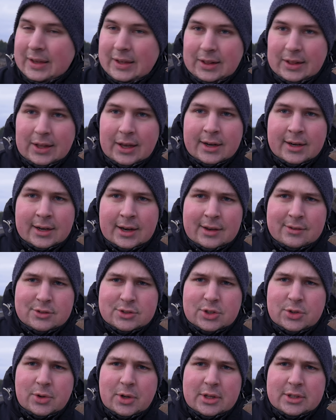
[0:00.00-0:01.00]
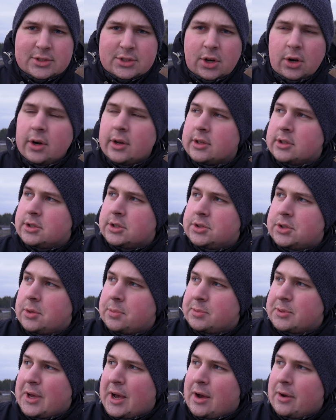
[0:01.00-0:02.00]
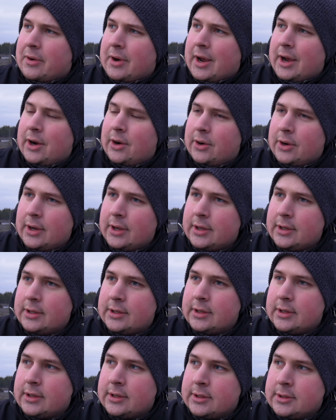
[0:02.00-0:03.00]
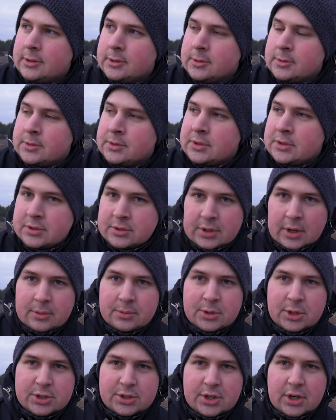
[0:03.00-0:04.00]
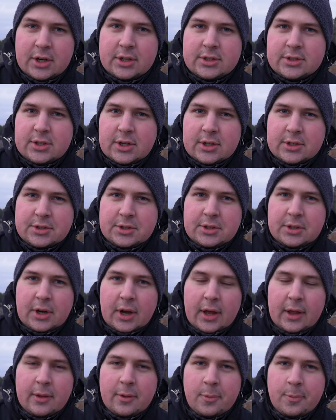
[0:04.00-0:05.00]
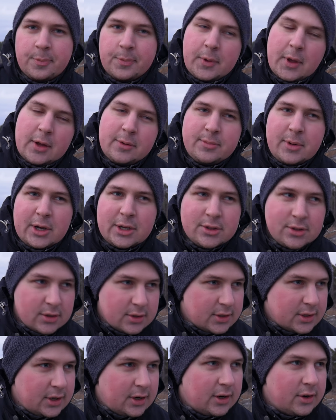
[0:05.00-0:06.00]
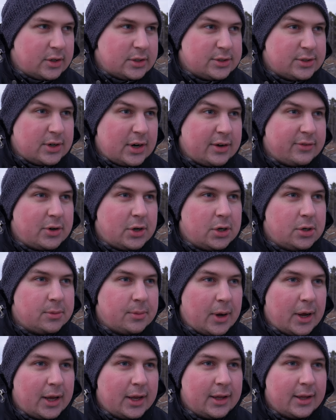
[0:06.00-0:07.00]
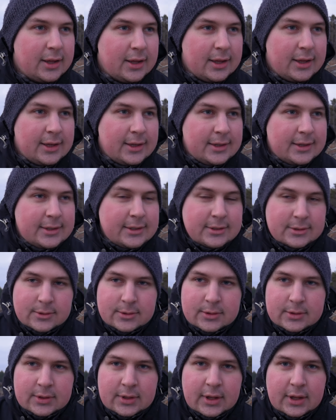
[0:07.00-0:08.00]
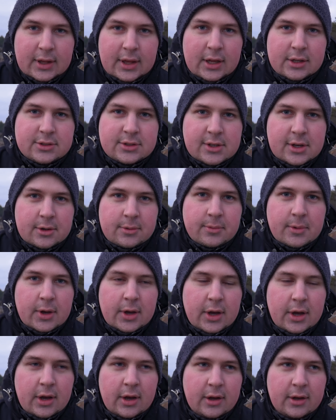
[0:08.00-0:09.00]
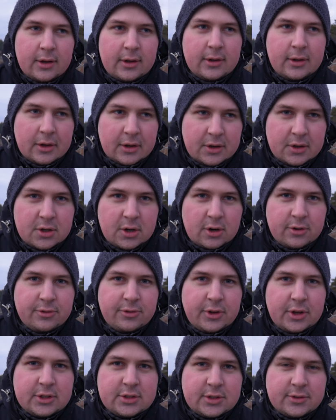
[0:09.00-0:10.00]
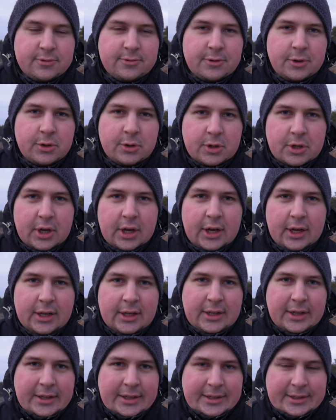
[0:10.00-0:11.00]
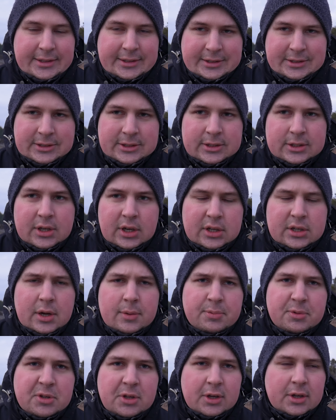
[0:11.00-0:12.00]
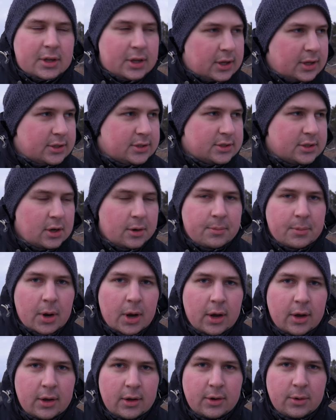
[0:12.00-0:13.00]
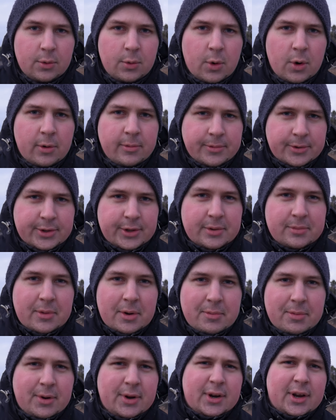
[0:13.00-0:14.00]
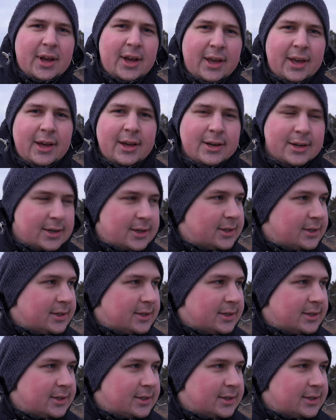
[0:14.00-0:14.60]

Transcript: Light levels are really starting to drop down now, so I'm just gonna start to head back to the car and drive home. Get some coffee, some food, get up there, some warmth in my body again.